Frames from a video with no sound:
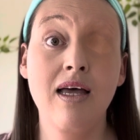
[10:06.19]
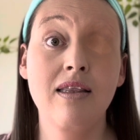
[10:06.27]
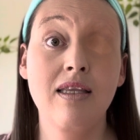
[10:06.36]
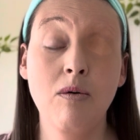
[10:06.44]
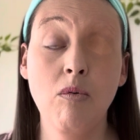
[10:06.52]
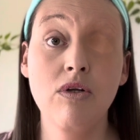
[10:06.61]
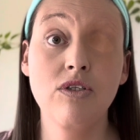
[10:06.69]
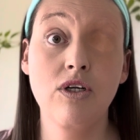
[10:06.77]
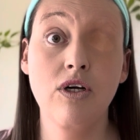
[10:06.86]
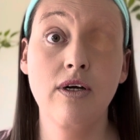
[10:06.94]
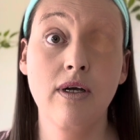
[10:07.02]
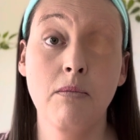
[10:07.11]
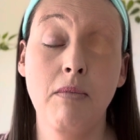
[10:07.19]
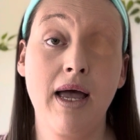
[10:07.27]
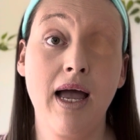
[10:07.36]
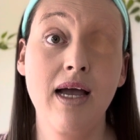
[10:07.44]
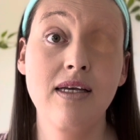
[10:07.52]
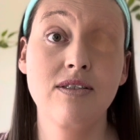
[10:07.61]
They want to look at my
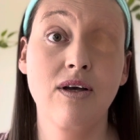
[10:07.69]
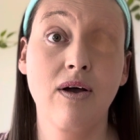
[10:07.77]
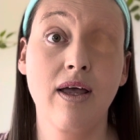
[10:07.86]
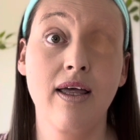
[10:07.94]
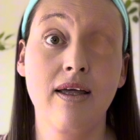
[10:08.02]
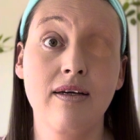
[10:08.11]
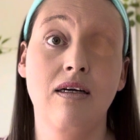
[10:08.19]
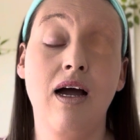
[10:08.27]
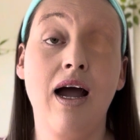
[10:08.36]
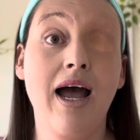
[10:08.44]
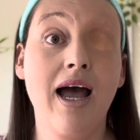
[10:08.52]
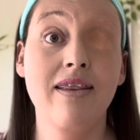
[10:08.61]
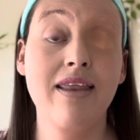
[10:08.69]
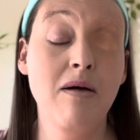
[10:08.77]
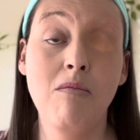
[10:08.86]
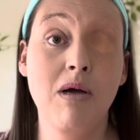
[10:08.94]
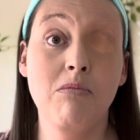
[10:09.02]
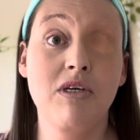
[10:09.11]
eye socket, and that
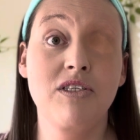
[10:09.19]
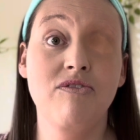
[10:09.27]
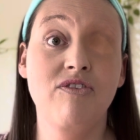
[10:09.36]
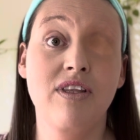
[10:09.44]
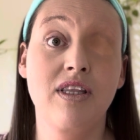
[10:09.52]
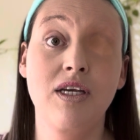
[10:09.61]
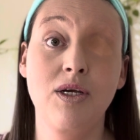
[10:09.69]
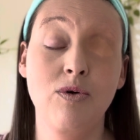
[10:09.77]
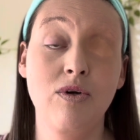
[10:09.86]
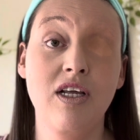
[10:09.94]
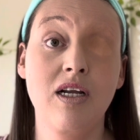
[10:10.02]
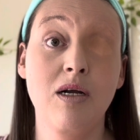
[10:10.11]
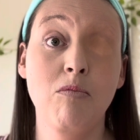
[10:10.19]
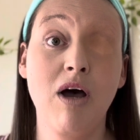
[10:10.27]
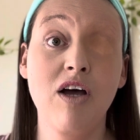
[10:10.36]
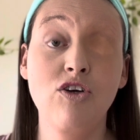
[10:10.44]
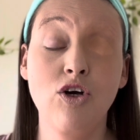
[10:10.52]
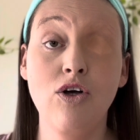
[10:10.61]
might be something that you learn
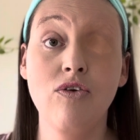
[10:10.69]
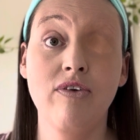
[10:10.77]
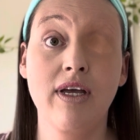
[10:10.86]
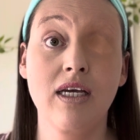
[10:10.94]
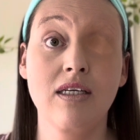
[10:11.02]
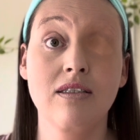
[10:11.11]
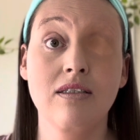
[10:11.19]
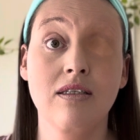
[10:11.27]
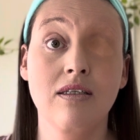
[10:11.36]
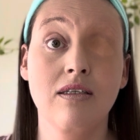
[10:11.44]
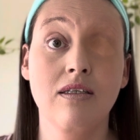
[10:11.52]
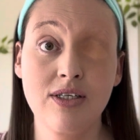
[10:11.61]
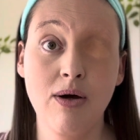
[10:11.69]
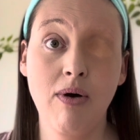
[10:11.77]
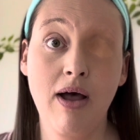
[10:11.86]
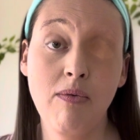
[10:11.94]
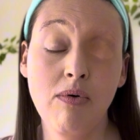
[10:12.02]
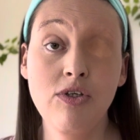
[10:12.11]
about your face. So
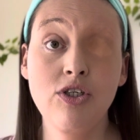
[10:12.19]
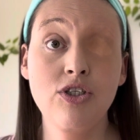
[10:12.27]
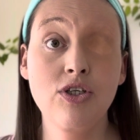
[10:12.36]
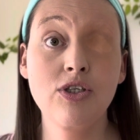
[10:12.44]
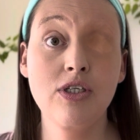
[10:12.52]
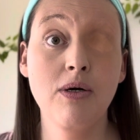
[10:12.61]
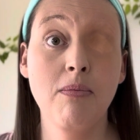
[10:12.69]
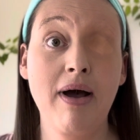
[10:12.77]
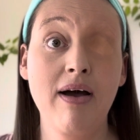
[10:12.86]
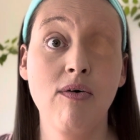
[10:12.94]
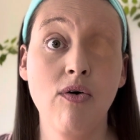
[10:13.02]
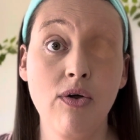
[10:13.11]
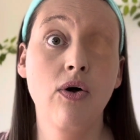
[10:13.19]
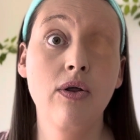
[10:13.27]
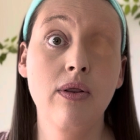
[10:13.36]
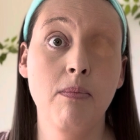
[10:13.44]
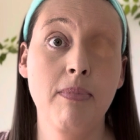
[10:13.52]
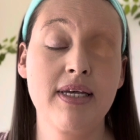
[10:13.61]
I want to talk to you about
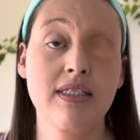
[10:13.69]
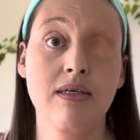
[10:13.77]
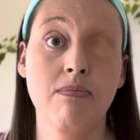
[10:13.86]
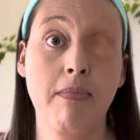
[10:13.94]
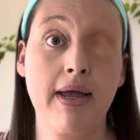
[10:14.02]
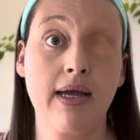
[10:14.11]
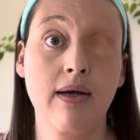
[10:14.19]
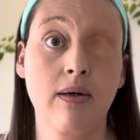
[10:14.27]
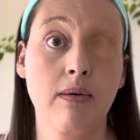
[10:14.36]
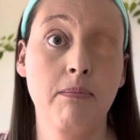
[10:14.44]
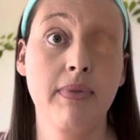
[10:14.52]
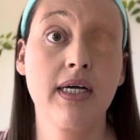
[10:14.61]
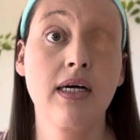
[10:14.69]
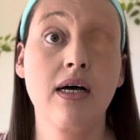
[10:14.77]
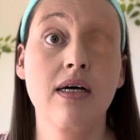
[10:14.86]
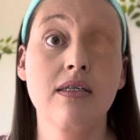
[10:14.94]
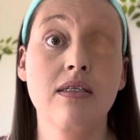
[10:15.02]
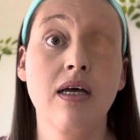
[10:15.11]
other bits of makeup,
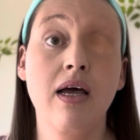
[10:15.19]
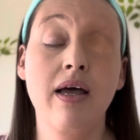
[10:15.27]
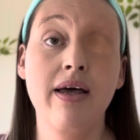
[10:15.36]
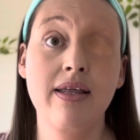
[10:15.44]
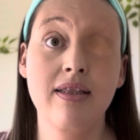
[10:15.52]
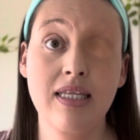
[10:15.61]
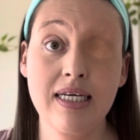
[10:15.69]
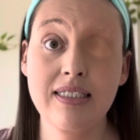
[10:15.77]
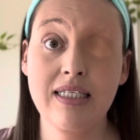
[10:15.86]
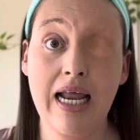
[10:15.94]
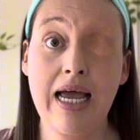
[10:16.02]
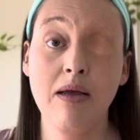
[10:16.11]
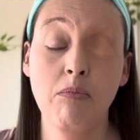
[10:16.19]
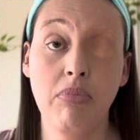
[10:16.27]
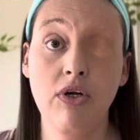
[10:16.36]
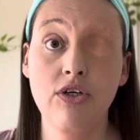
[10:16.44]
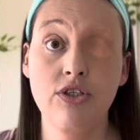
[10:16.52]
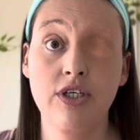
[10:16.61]
because things like
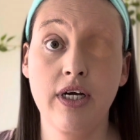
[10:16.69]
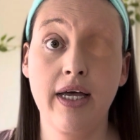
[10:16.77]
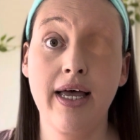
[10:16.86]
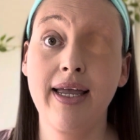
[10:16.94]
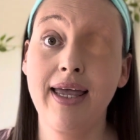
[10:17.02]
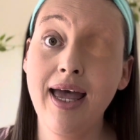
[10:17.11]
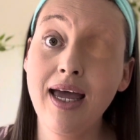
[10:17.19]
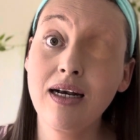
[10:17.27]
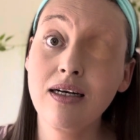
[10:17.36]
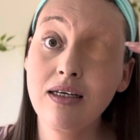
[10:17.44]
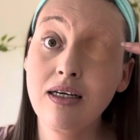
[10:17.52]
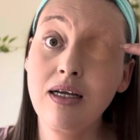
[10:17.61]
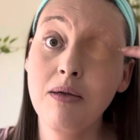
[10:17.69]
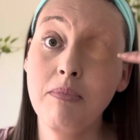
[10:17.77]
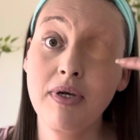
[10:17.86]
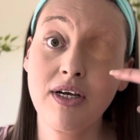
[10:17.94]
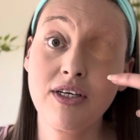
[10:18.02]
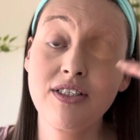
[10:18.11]
blusher, again,
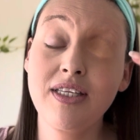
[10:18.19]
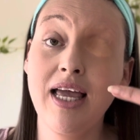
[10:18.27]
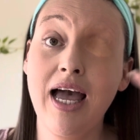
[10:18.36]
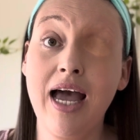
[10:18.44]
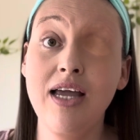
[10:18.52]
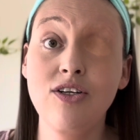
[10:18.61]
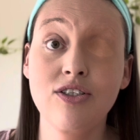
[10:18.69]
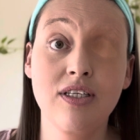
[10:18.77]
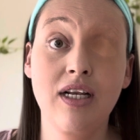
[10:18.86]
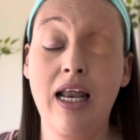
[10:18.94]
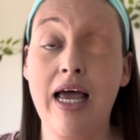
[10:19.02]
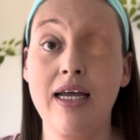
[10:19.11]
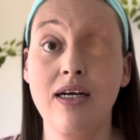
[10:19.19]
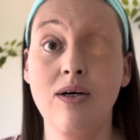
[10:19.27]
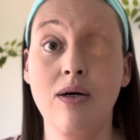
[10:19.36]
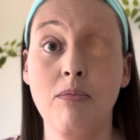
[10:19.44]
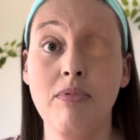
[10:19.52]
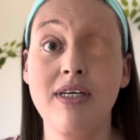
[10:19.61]
because the eye doesn't line
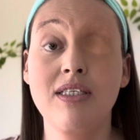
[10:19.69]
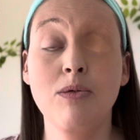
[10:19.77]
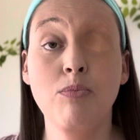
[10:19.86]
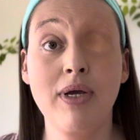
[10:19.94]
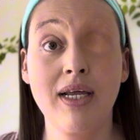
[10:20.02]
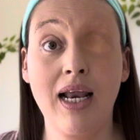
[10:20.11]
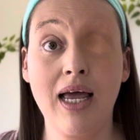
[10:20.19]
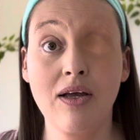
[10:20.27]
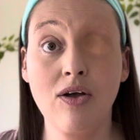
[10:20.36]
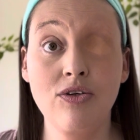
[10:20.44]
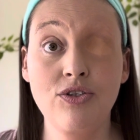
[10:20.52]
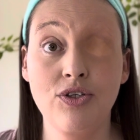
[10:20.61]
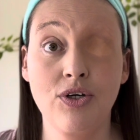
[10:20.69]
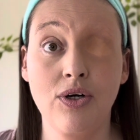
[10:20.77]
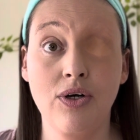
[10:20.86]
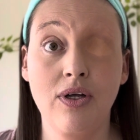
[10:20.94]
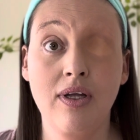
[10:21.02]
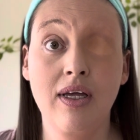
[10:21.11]
up, it's a bit like
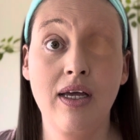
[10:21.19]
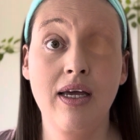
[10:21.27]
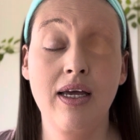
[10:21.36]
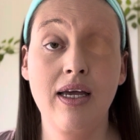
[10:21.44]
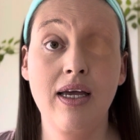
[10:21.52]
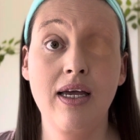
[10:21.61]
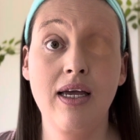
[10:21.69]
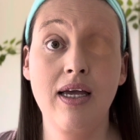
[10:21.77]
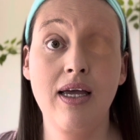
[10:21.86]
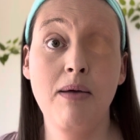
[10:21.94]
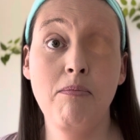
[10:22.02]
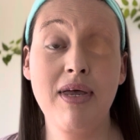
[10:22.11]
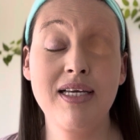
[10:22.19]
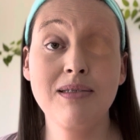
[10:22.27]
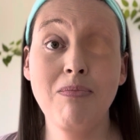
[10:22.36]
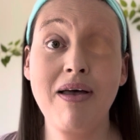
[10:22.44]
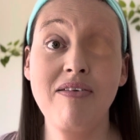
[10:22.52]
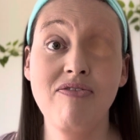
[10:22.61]
contour. It makes
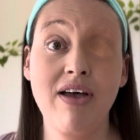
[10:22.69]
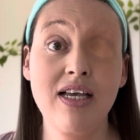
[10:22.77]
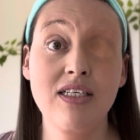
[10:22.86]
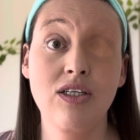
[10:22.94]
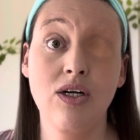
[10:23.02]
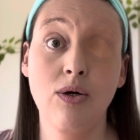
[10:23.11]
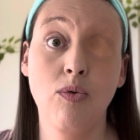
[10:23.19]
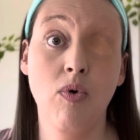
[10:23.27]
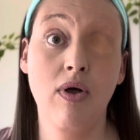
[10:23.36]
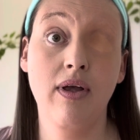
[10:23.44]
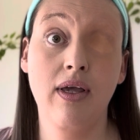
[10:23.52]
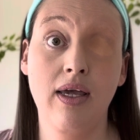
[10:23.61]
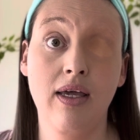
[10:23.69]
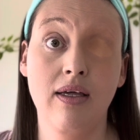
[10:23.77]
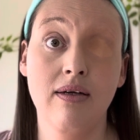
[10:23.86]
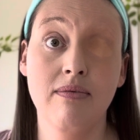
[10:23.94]
my face look wonky.